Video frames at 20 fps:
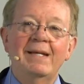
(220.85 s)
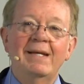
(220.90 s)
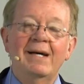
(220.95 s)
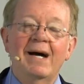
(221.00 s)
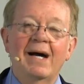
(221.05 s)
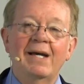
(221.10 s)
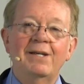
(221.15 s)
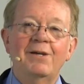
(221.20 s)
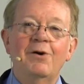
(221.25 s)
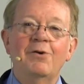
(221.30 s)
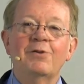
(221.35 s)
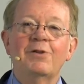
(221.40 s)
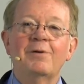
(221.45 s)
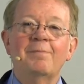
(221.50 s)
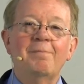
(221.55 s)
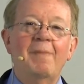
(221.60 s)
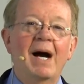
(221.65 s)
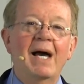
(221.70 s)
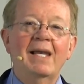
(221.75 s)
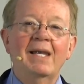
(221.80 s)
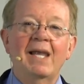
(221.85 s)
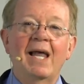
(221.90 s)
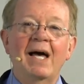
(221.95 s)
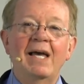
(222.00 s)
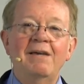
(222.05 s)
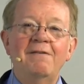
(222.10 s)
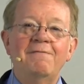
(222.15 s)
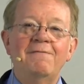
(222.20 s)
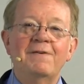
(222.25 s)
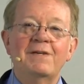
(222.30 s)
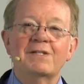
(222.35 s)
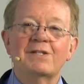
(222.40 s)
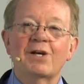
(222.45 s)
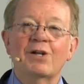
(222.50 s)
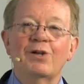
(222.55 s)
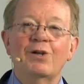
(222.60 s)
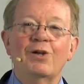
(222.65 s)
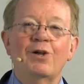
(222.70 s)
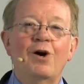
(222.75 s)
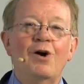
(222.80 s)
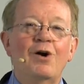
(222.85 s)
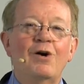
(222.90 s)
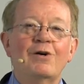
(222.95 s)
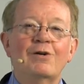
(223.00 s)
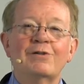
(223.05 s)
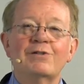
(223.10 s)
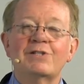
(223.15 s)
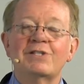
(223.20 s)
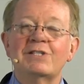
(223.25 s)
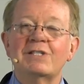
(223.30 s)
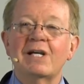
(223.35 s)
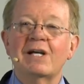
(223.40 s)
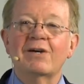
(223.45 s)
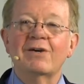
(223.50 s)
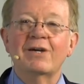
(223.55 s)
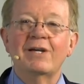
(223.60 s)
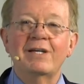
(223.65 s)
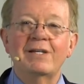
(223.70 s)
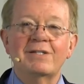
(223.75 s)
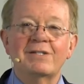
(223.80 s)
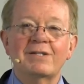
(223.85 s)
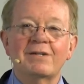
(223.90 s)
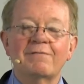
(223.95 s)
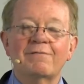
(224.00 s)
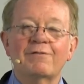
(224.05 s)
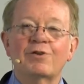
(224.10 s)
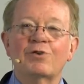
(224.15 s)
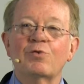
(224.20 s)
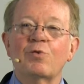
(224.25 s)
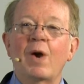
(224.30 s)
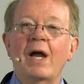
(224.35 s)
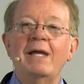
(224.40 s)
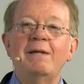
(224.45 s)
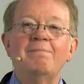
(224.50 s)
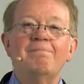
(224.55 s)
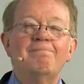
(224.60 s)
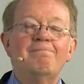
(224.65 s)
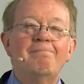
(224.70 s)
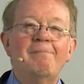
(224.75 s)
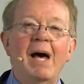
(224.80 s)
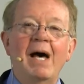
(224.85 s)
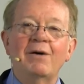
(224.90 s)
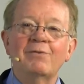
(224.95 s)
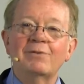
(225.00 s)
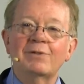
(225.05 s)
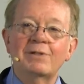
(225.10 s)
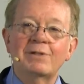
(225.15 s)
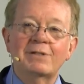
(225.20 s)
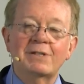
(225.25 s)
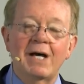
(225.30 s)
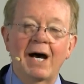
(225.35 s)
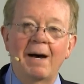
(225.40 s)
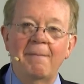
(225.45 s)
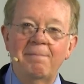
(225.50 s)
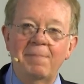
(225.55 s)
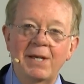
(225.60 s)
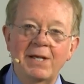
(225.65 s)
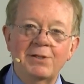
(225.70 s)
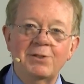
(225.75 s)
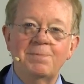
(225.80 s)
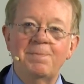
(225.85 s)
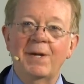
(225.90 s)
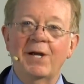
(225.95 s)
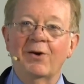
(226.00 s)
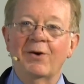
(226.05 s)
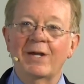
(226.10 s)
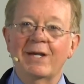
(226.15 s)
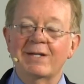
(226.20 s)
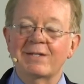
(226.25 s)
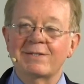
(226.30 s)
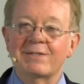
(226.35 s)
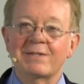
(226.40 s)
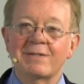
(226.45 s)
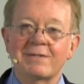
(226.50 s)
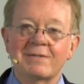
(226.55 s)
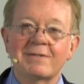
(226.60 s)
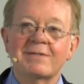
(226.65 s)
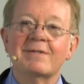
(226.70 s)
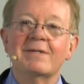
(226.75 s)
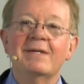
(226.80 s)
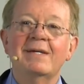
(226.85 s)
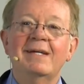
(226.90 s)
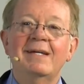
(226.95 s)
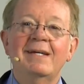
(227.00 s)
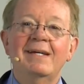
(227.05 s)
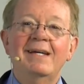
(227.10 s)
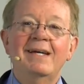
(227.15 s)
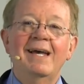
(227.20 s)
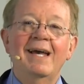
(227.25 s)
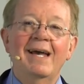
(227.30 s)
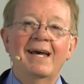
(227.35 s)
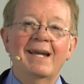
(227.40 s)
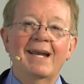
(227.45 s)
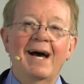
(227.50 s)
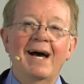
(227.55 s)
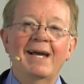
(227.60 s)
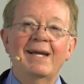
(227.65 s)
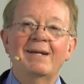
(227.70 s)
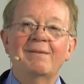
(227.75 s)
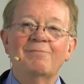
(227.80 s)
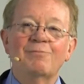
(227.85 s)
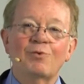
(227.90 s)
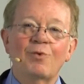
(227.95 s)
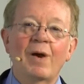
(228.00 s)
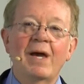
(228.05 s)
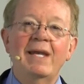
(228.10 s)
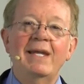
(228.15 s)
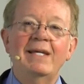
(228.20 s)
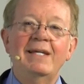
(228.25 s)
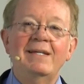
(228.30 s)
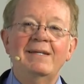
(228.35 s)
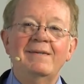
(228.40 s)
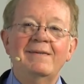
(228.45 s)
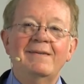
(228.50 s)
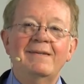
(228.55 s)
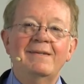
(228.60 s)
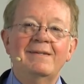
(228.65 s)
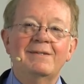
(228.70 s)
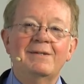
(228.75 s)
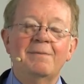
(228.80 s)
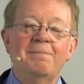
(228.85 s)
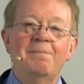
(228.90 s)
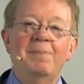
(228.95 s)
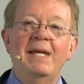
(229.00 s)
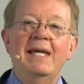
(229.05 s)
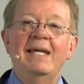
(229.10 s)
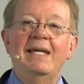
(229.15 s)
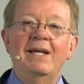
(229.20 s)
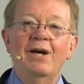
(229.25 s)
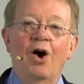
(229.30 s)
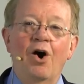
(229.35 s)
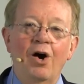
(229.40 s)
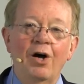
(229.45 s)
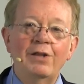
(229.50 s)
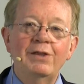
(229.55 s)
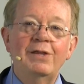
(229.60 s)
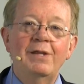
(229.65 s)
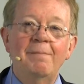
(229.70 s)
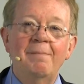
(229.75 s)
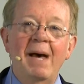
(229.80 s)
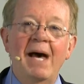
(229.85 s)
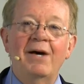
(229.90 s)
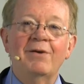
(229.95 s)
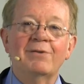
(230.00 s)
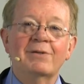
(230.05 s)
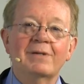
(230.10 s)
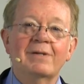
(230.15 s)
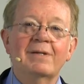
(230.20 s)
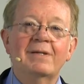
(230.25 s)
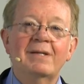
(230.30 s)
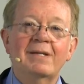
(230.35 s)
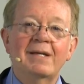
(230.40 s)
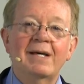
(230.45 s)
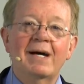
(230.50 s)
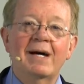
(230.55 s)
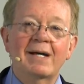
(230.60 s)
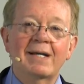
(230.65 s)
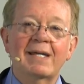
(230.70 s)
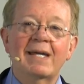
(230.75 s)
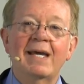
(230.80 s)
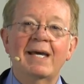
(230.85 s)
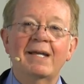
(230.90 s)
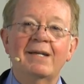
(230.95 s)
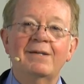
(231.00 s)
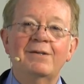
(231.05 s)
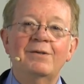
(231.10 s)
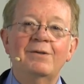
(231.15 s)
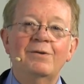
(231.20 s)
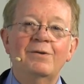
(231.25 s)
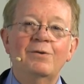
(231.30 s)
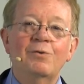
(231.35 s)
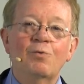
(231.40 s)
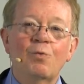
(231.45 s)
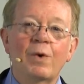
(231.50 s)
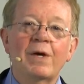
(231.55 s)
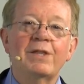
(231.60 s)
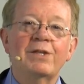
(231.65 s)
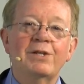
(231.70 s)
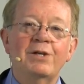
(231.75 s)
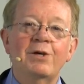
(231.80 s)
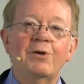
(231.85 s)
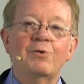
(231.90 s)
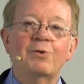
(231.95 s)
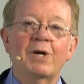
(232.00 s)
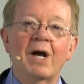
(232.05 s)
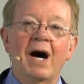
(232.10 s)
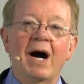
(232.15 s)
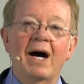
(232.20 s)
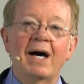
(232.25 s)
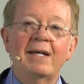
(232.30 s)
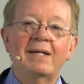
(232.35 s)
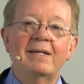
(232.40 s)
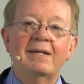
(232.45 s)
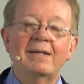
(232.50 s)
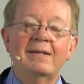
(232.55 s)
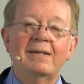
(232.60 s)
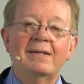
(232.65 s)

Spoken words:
I know that my life is a long series of great mountaintop experiences, and I am ready to be on the mountain again with you, God.